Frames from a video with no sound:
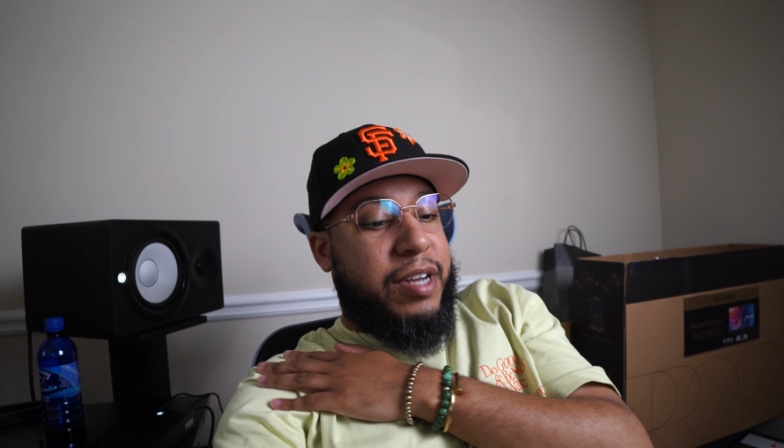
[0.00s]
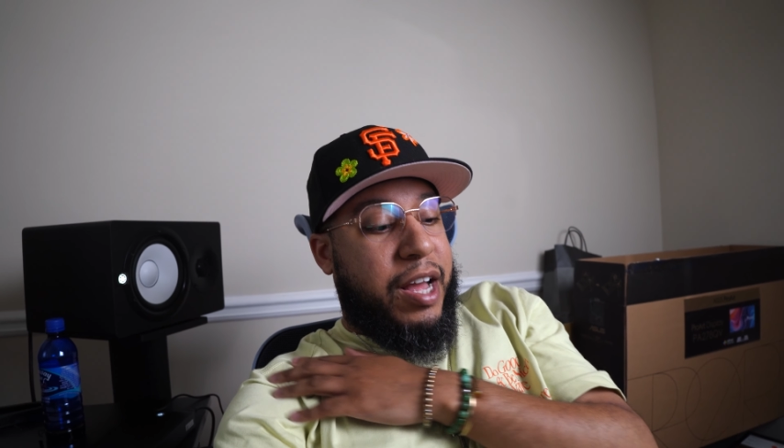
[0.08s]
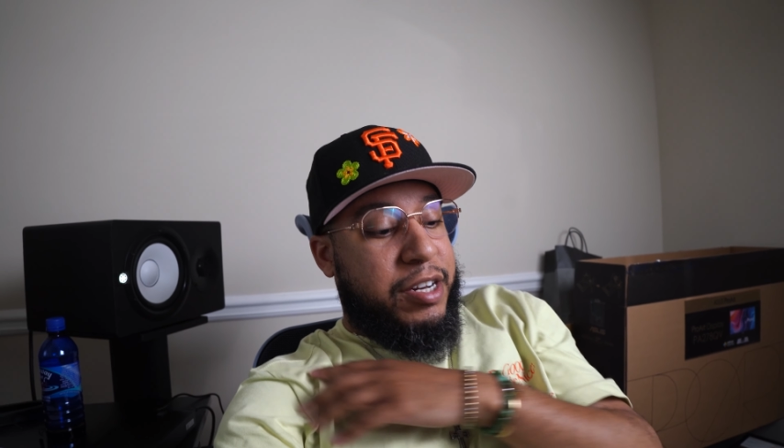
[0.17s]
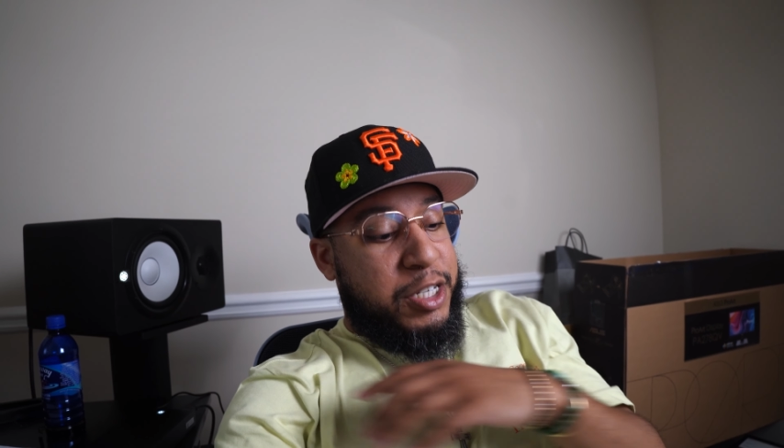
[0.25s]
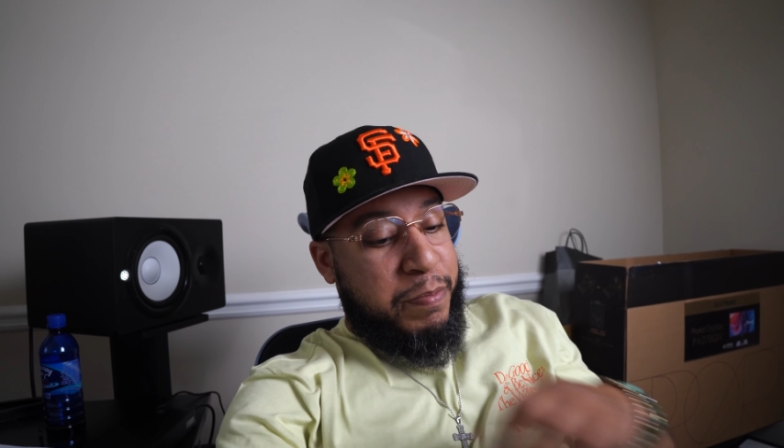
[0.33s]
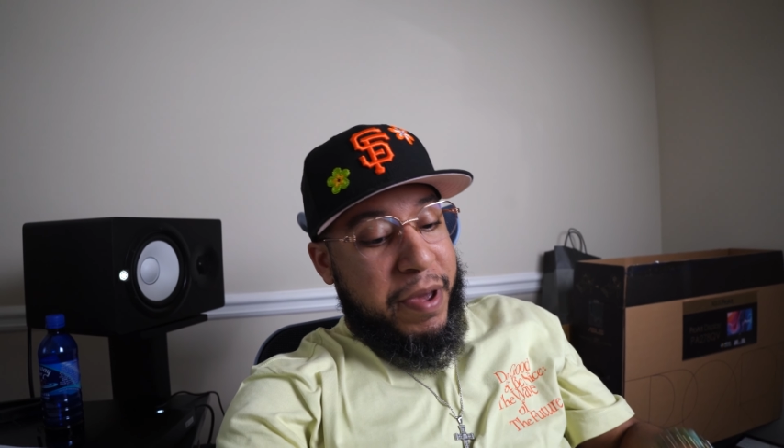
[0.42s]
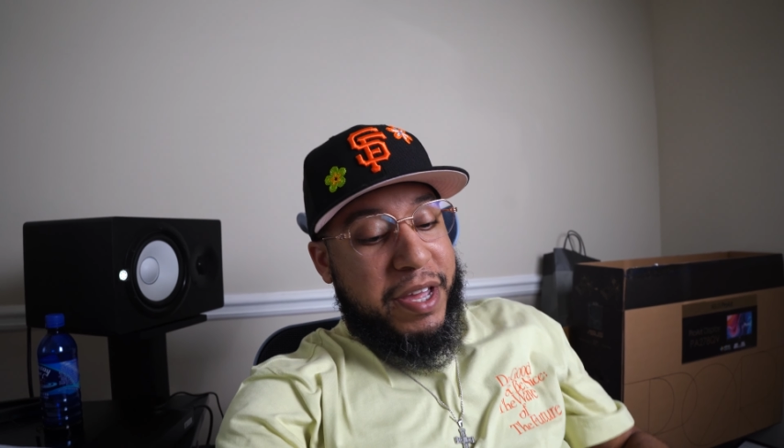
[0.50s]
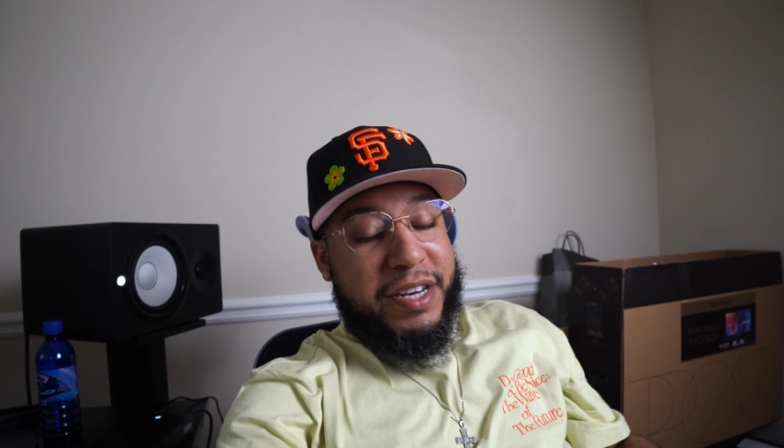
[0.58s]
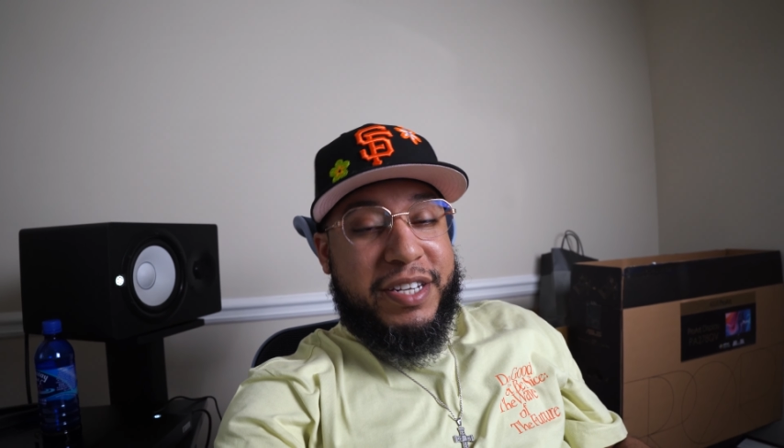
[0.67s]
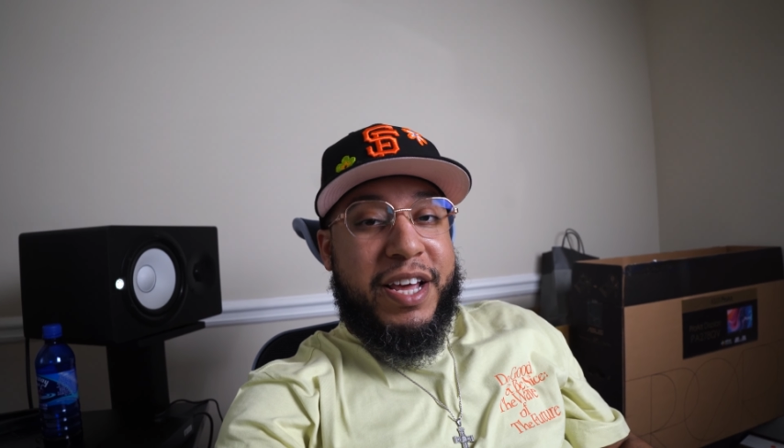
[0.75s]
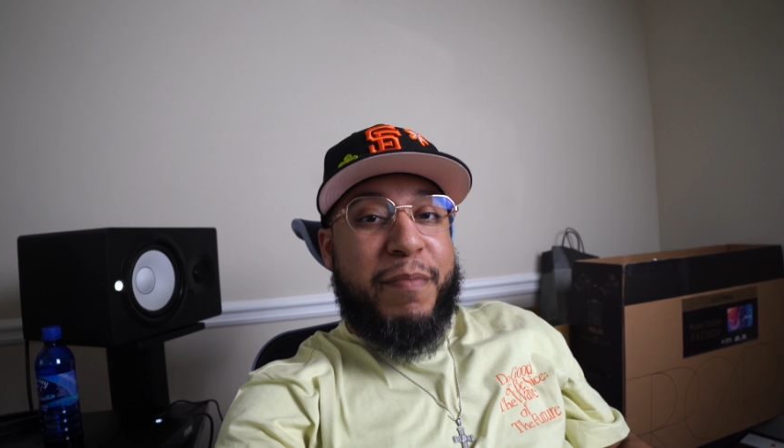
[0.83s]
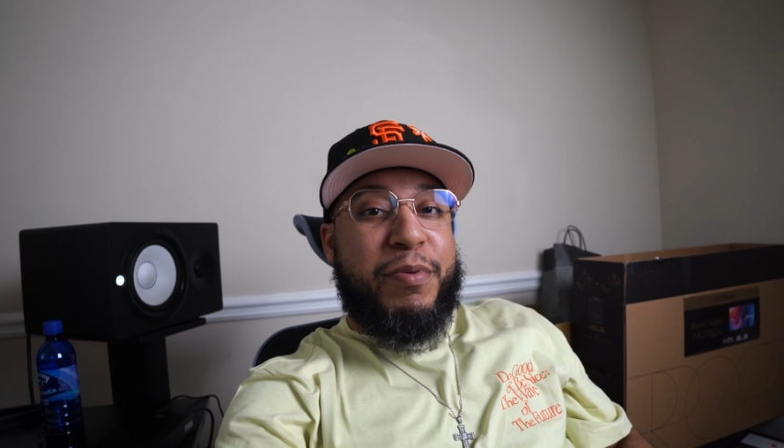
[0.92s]
I just
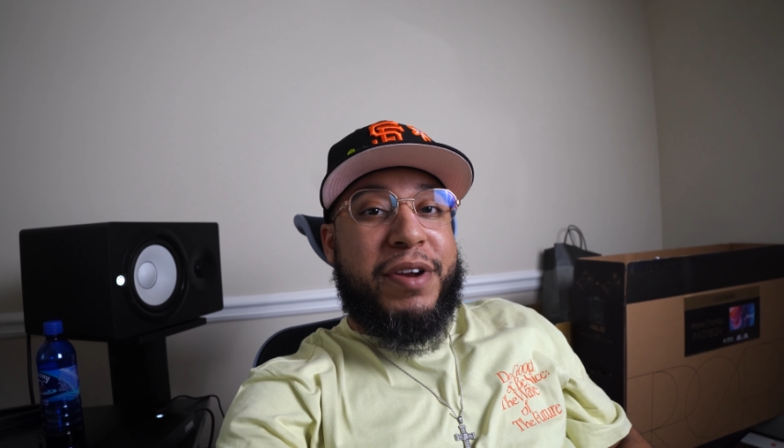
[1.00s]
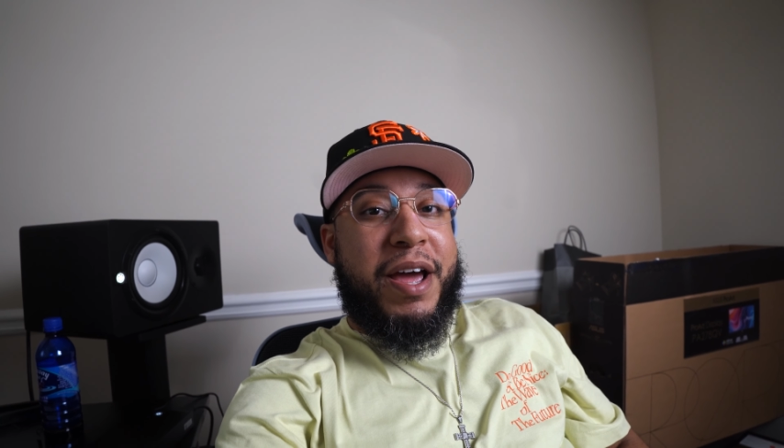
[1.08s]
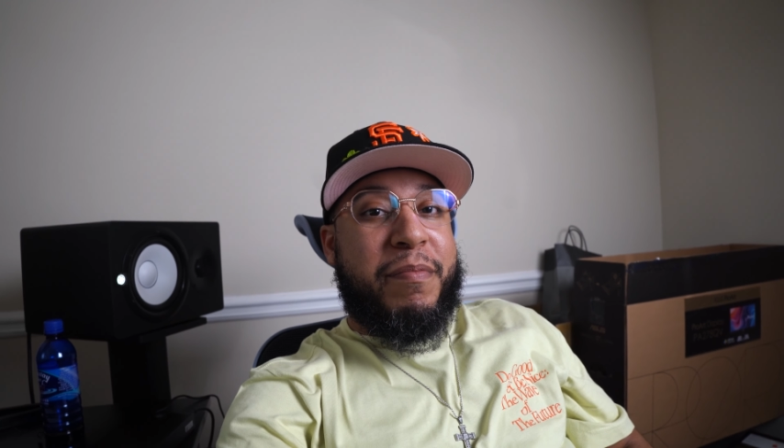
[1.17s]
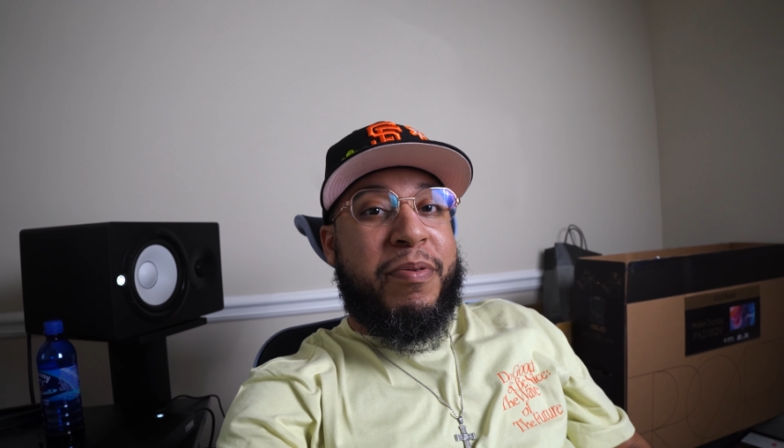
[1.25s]
paid double that